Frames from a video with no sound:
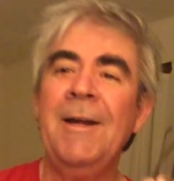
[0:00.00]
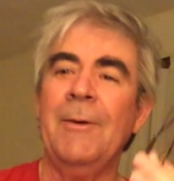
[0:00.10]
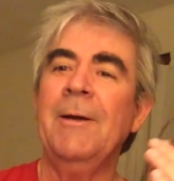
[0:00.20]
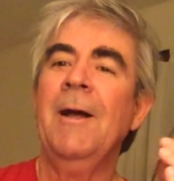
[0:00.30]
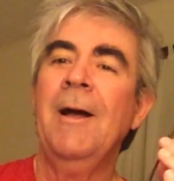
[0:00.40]

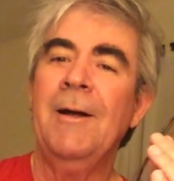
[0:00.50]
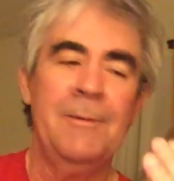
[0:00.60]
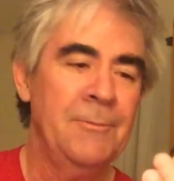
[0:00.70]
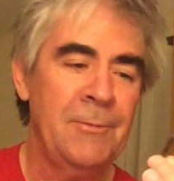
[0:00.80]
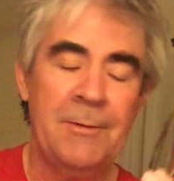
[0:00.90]
Anyway, uh,
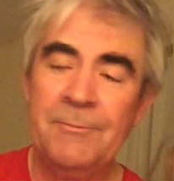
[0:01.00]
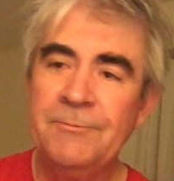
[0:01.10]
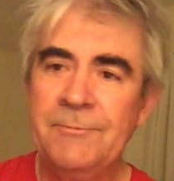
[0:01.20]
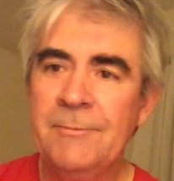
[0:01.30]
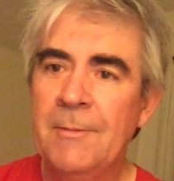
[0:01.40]
but
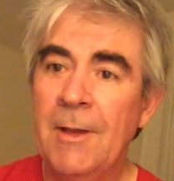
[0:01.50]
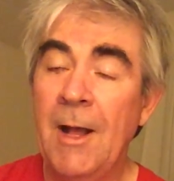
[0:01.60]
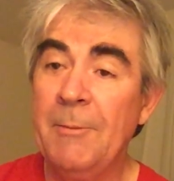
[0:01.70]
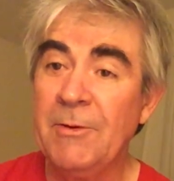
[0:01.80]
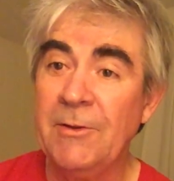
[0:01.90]

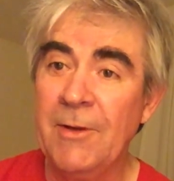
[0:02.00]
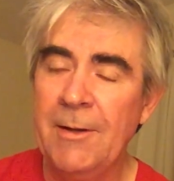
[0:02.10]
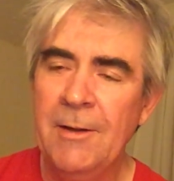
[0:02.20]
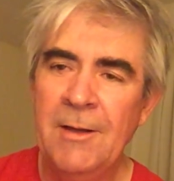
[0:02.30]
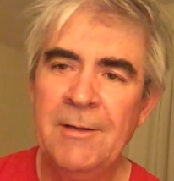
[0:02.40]
I put these
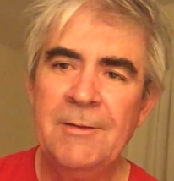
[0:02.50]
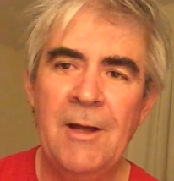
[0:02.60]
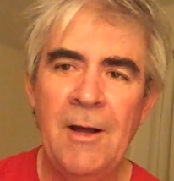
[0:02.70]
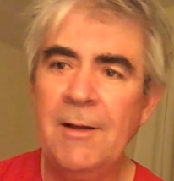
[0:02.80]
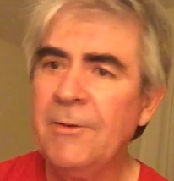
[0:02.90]
on.
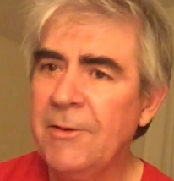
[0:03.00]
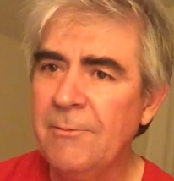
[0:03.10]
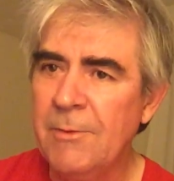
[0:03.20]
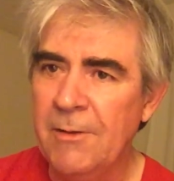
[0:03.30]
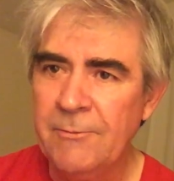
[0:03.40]
Now, let's
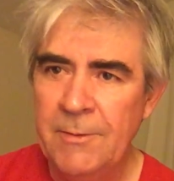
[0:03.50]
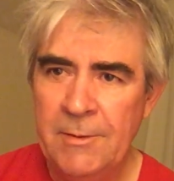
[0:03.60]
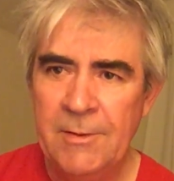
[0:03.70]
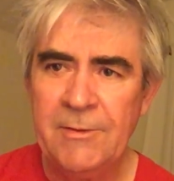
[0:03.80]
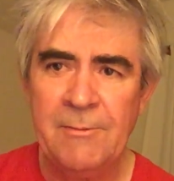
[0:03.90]
leave them off.
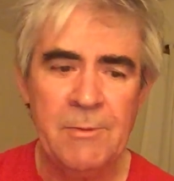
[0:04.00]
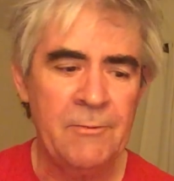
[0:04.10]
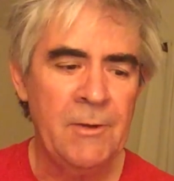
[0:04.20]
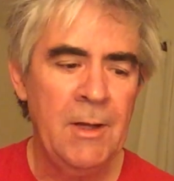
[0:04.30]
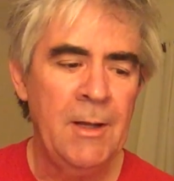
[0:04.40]
Let's leave them
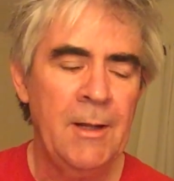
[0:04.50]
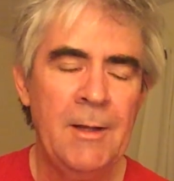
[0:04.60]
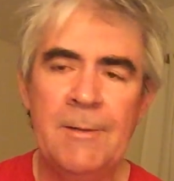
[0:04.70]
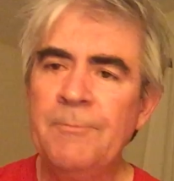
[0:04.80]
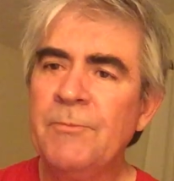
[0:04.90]

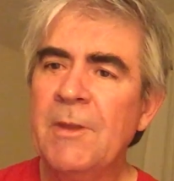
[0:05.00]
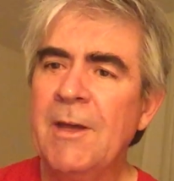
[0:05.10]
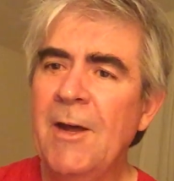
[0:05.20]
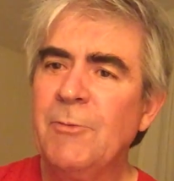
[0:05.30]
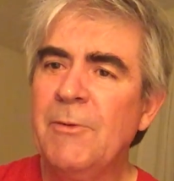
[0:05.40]
off. Uh, the
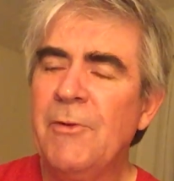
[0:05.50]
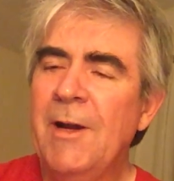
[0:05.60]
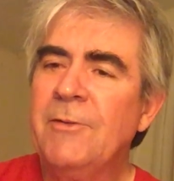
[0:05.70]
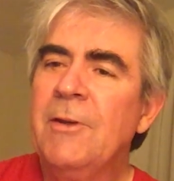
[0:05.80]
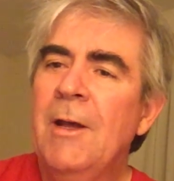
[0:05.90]
Constable of
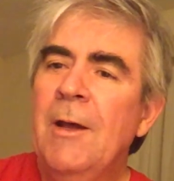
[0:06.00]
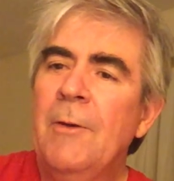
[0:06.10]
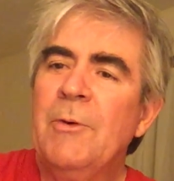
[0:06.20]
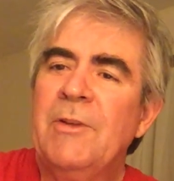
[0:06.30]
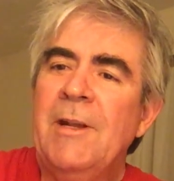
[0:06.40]
France
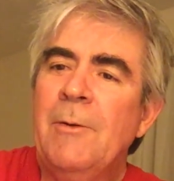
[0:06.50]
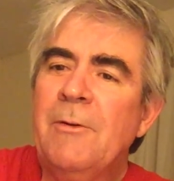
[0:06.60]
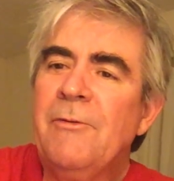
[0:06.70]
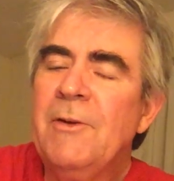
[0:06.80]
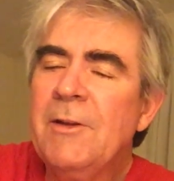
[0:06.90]
was in
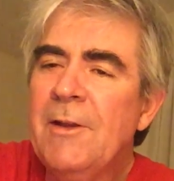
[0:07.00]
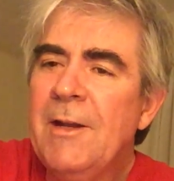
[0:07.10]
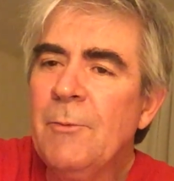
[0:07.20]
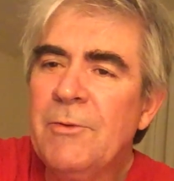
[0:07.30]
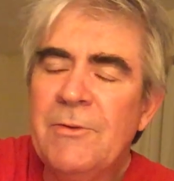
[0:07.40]
Henry V,
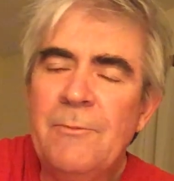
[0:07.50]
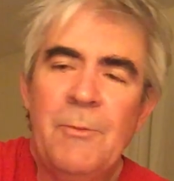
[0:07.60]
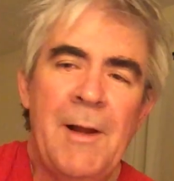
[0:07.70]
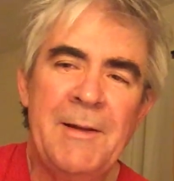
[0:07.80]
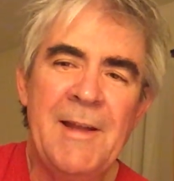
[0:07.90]
and it was
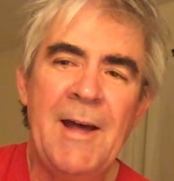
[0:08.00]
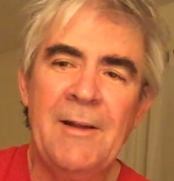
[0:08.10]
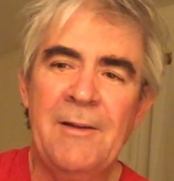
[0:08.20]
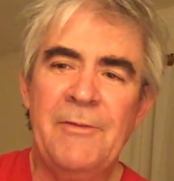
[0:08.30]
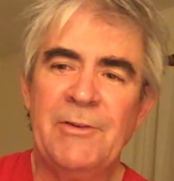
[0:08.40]
probably
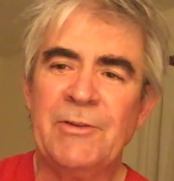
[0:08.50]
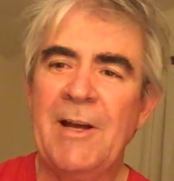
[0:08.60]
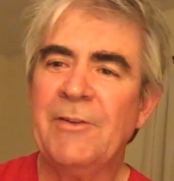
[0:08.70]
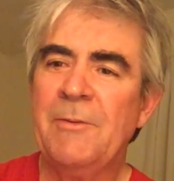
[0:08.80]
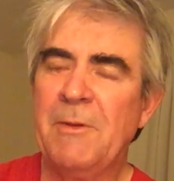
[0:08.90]
not an official
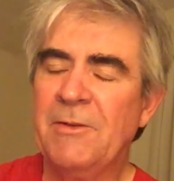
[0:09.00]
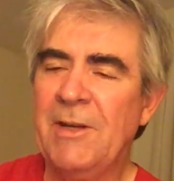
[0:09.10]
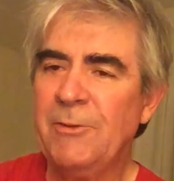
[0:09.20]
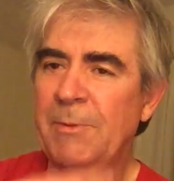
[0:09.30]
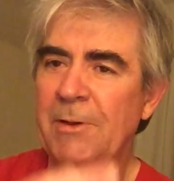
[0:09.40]
title, something
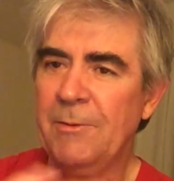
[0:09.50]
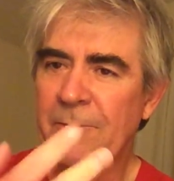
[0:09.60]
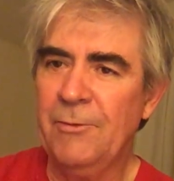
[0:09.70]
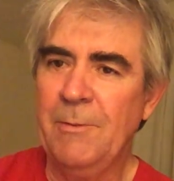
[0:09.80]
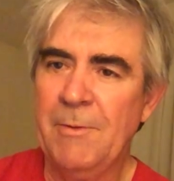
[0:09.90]
Shakespeare
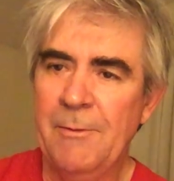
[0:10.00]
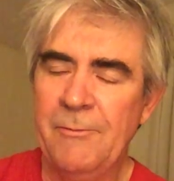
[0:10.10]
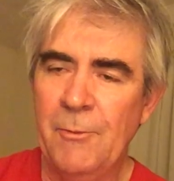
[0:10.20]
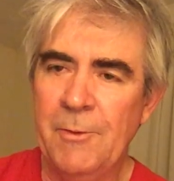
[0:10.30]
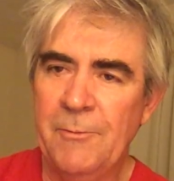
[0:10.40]
dreamed up
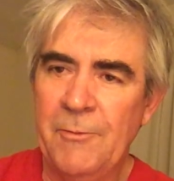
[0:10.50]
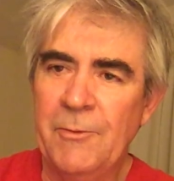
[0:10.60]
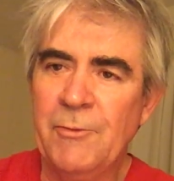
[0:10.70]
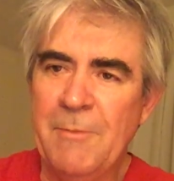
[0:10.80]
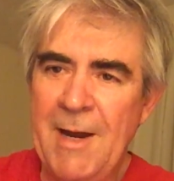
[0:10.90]
for,
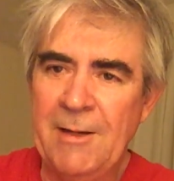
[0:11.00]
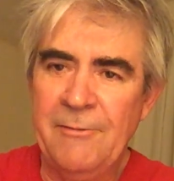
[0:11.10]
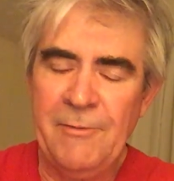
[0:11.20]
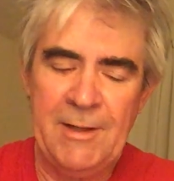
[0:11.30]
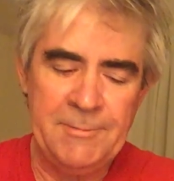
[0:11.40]
for dramatic
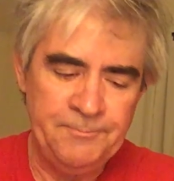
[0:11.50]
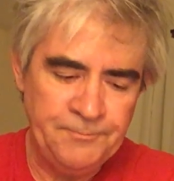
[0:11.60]
effect.